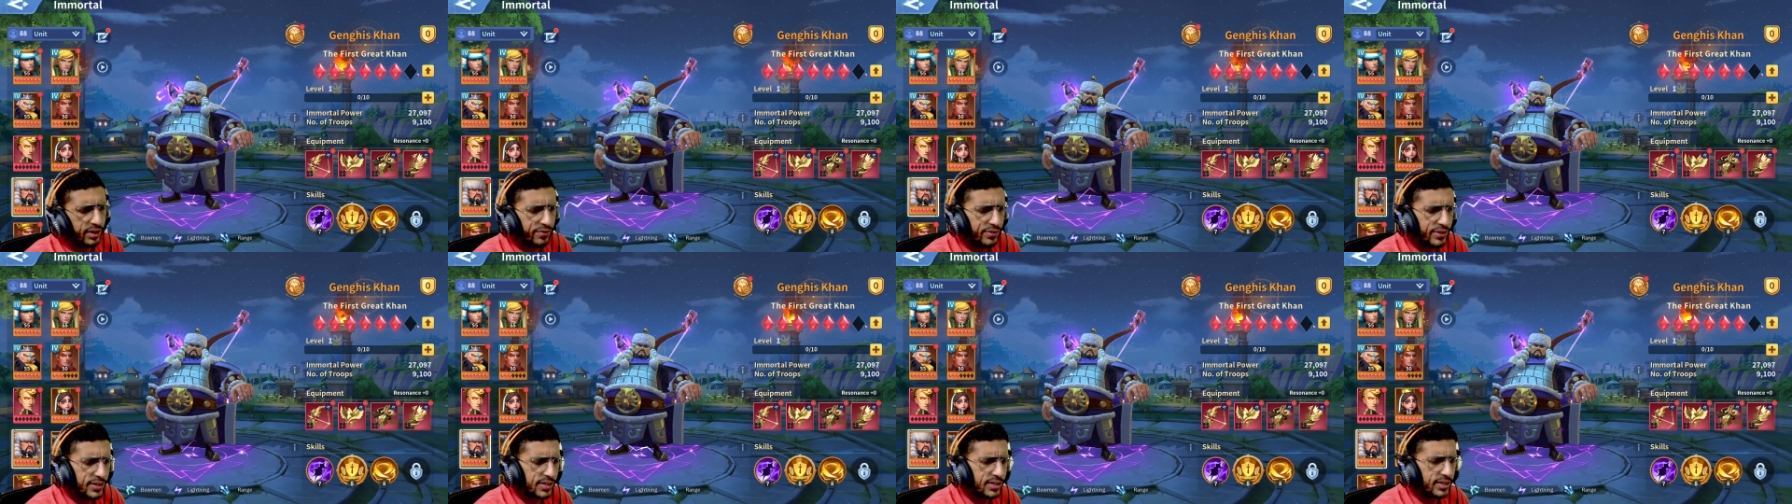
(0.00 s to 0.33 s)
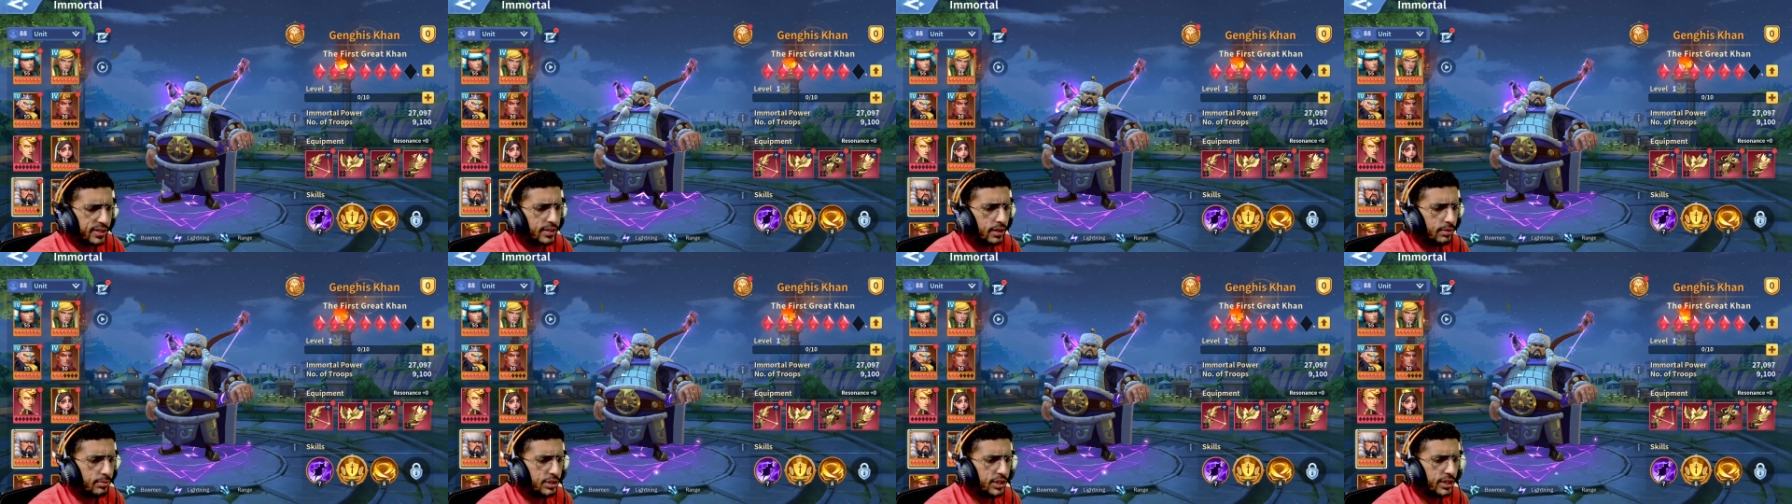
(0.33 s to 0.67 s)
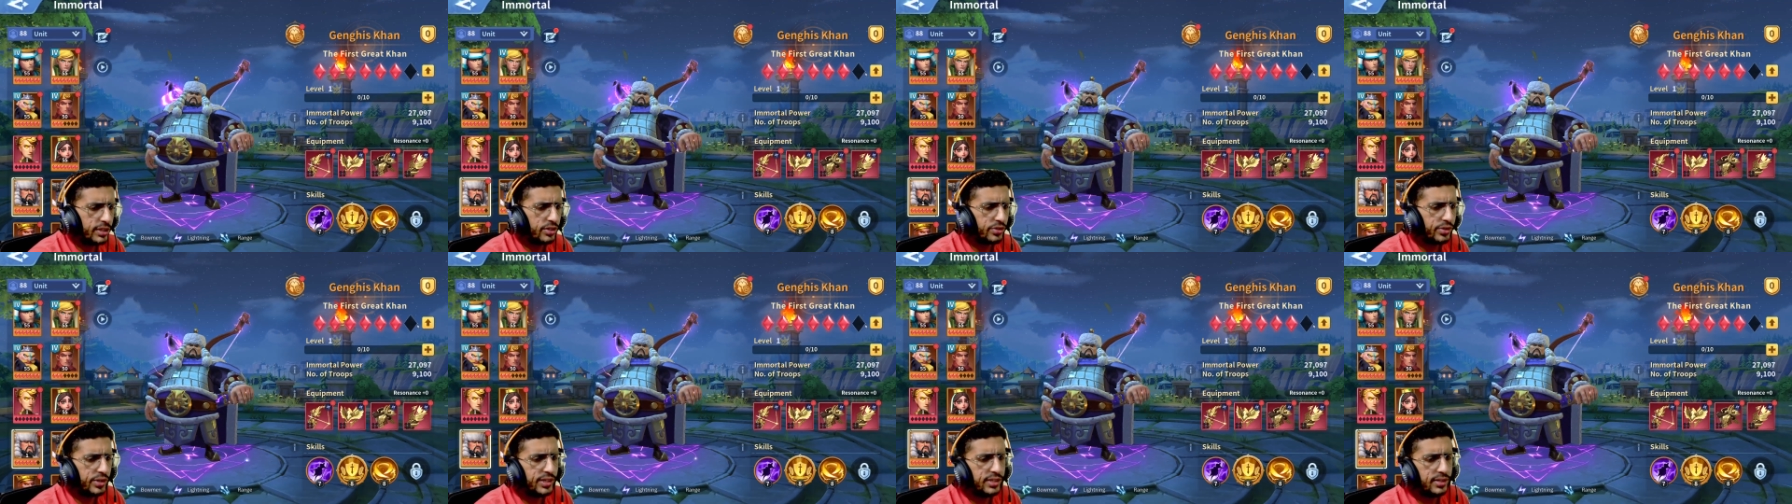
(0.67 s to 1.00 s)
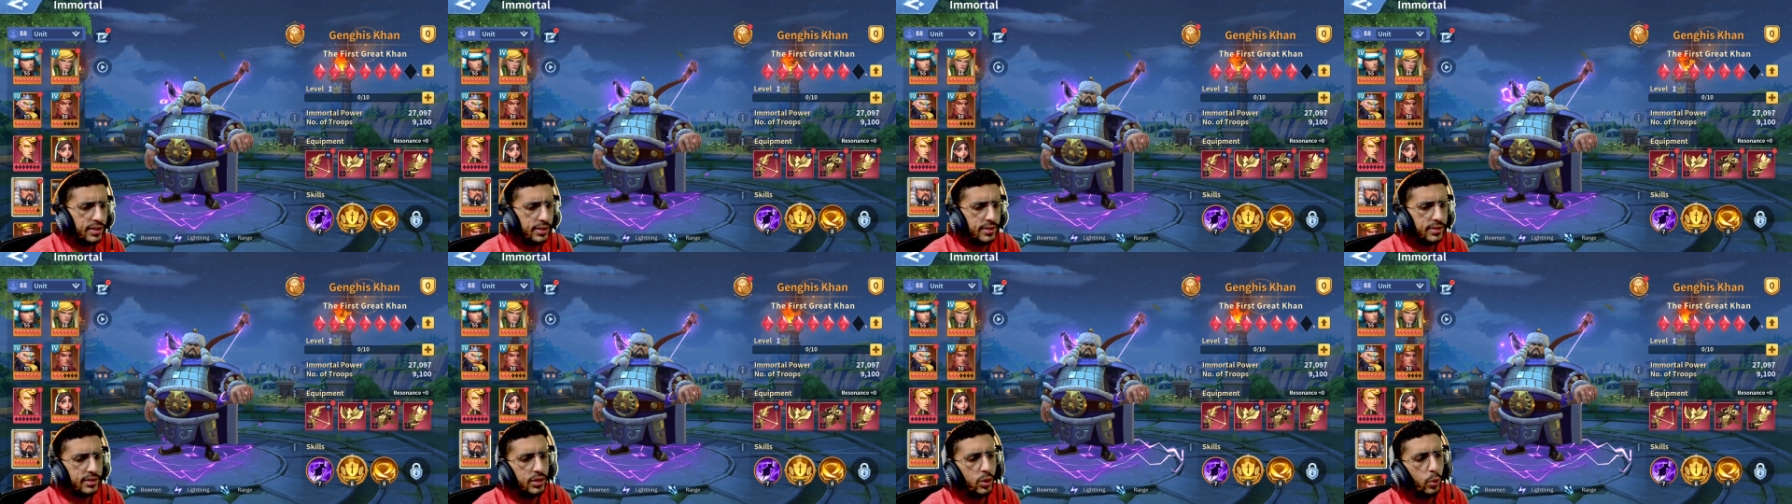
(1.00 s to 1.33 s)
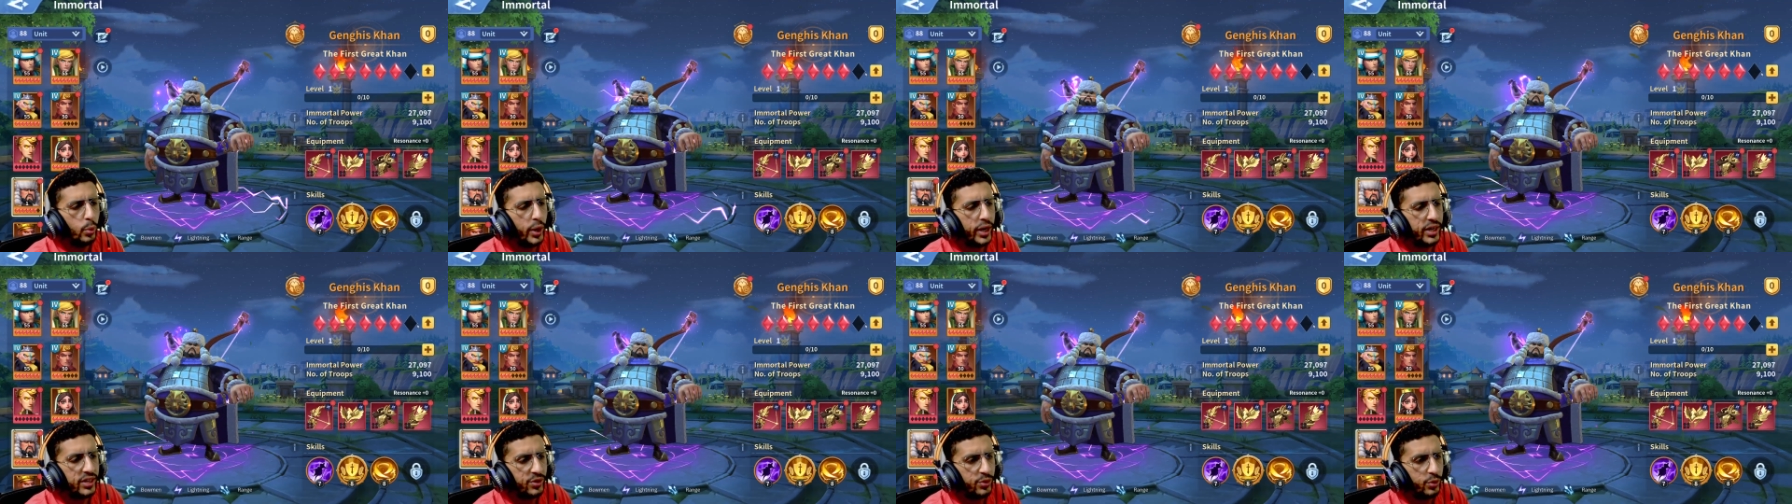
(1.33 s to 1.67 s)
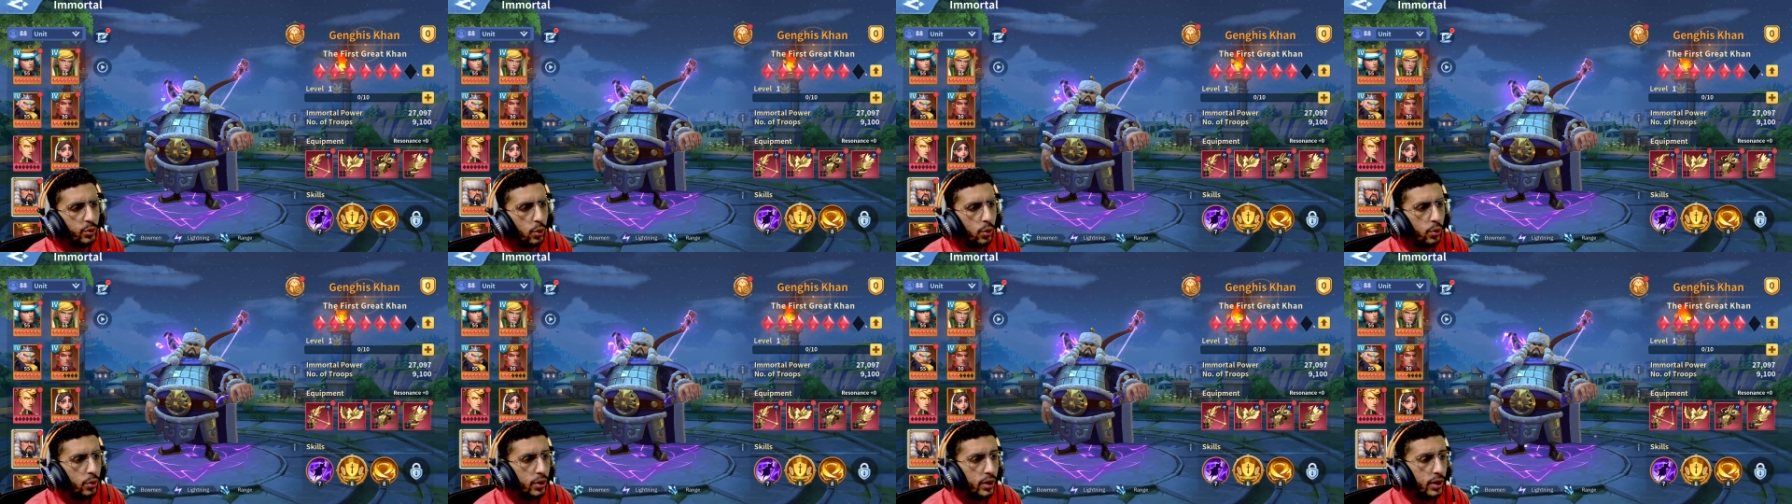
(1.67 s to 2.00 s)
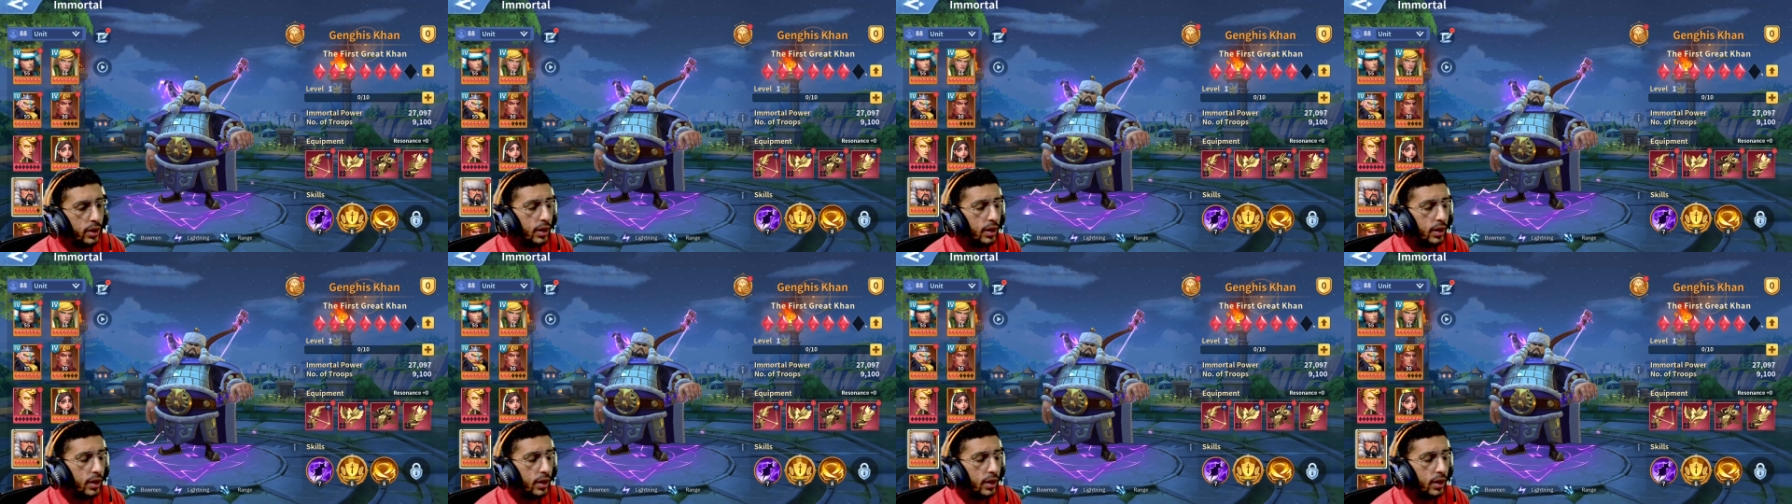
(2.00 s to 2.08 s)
physical damage increase is the way to go